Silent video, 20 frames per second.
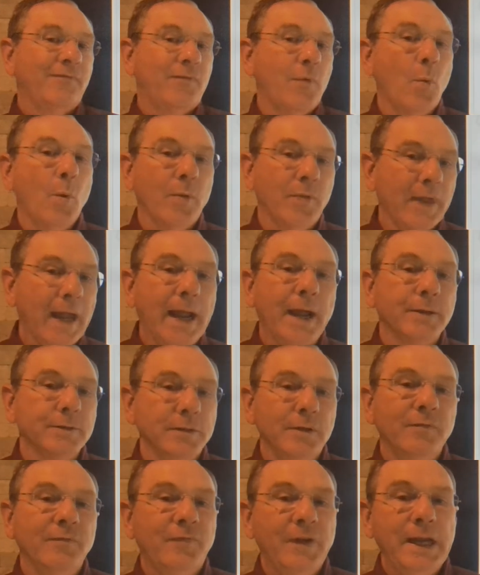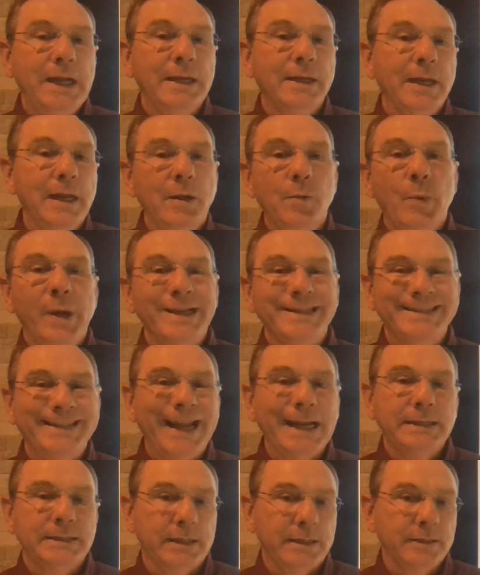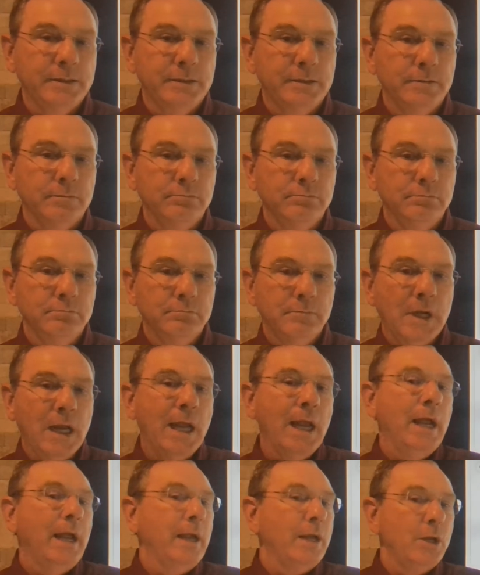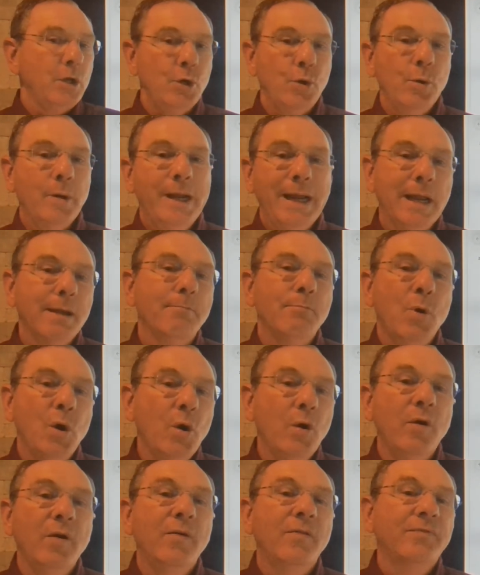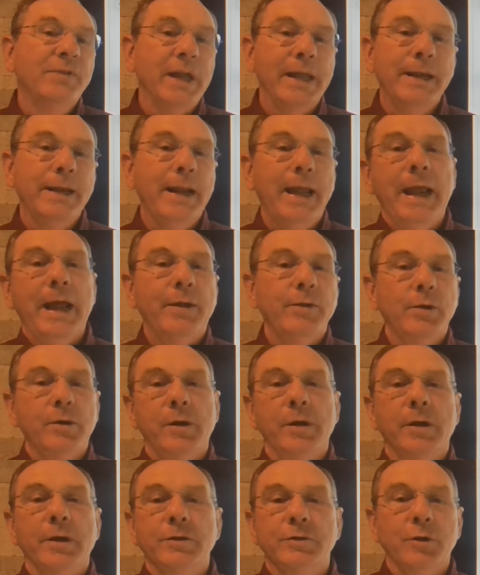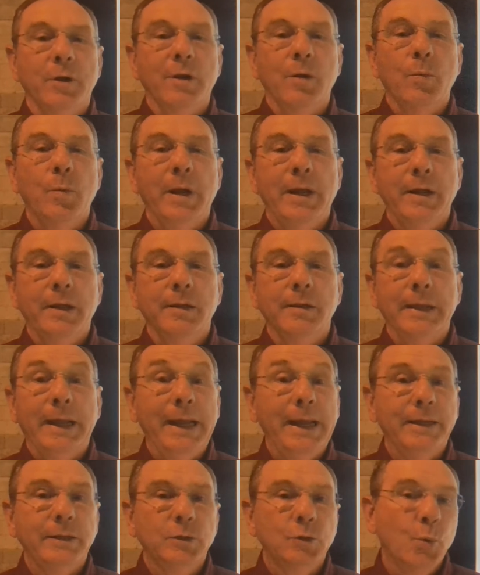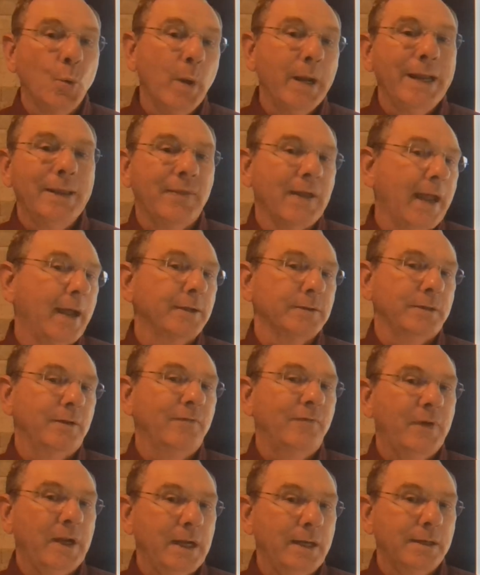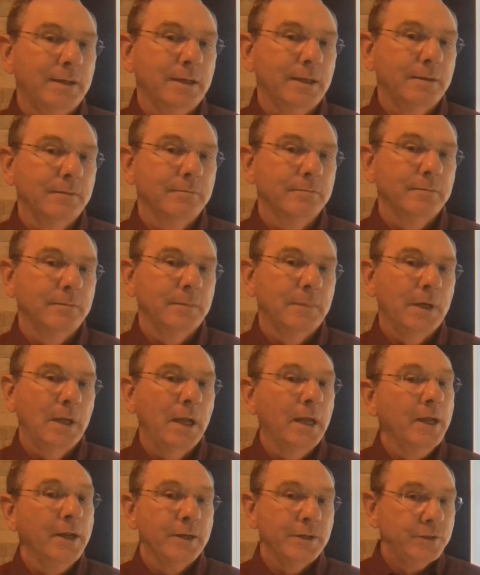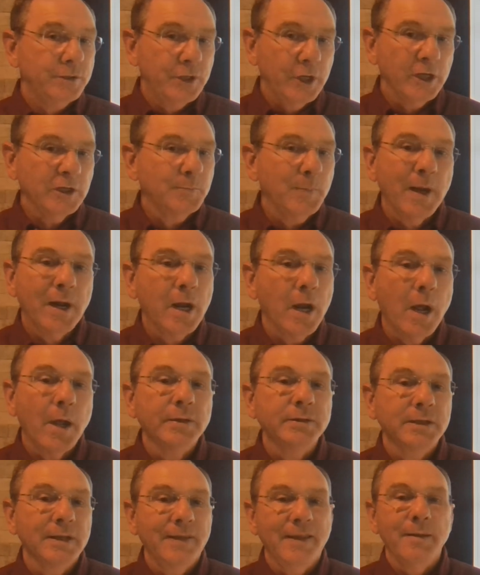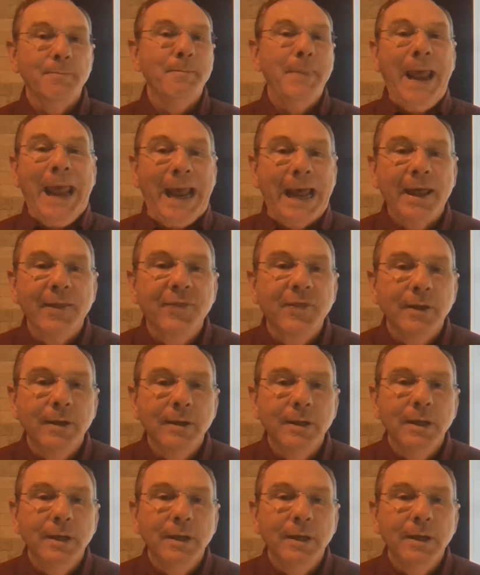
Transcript: 4,000 feet in West Texas, you get moved and now you're going to drill a well at 20,000 feet. Just because of the math,